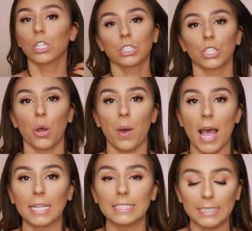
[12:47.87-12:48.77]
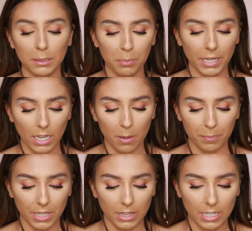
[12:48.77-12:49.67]
So I did pick
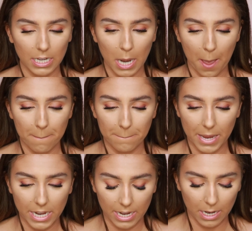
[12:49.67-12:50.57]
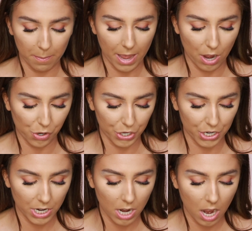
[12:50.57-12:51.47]
up the baking
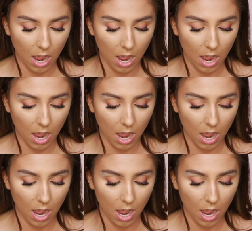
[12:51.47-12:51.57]
powder.